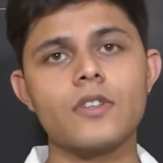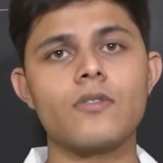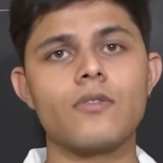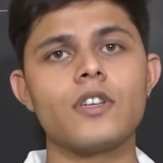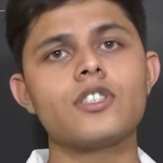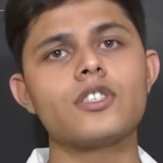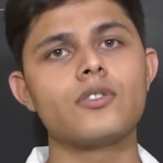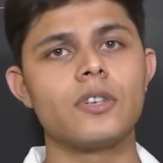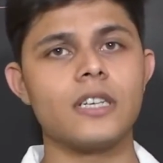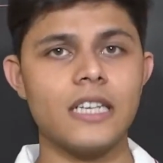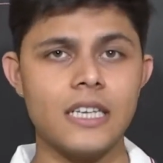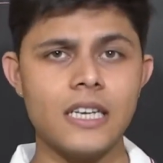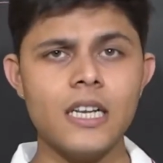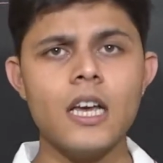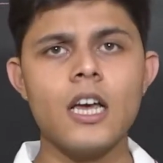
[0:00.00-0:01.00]
with which you
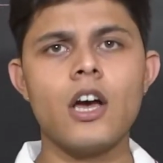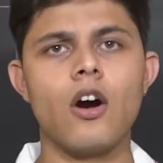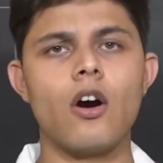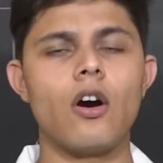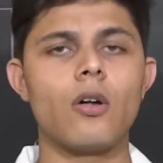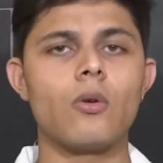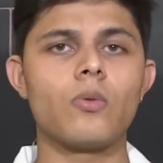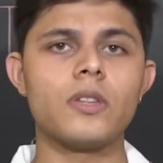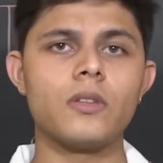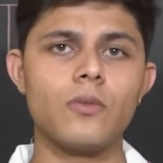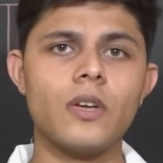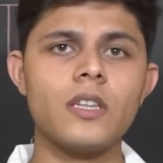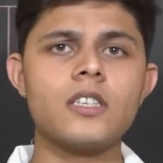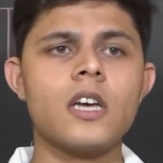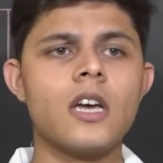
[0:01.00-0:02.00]
deal or with
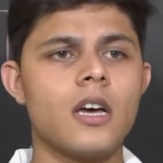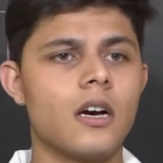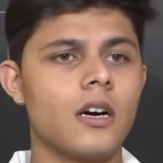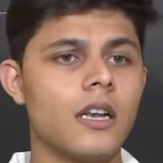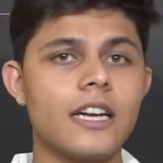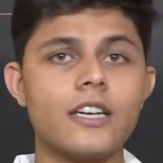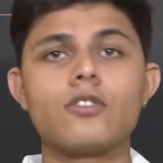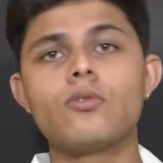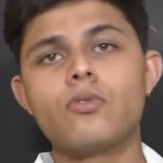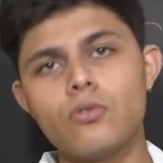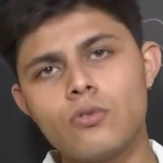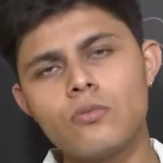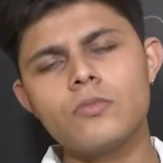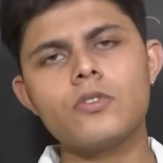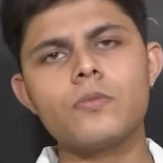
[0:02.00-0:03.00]
which, to
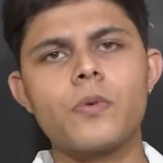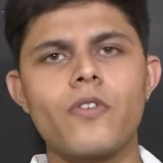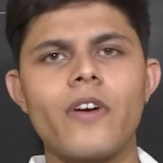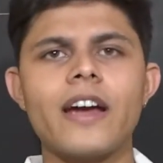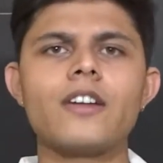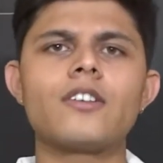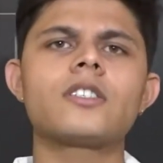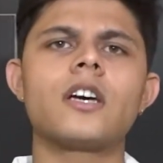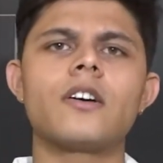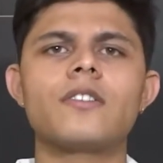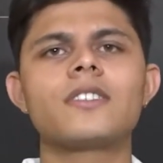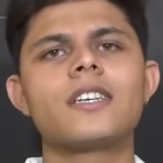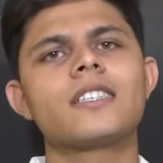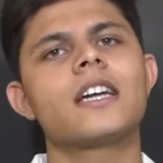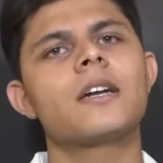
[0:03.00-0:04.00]
whom you provide your
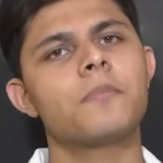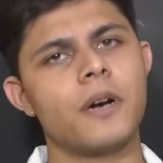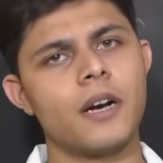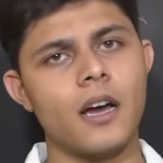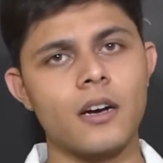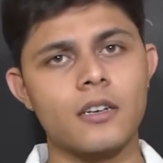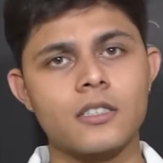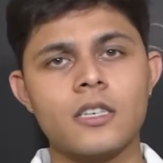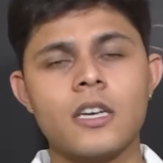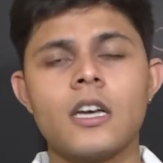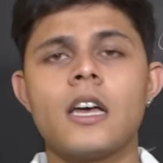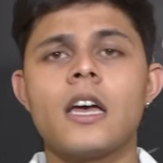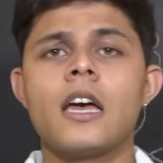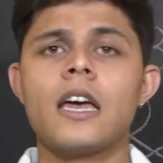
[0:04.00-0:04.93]
services and products.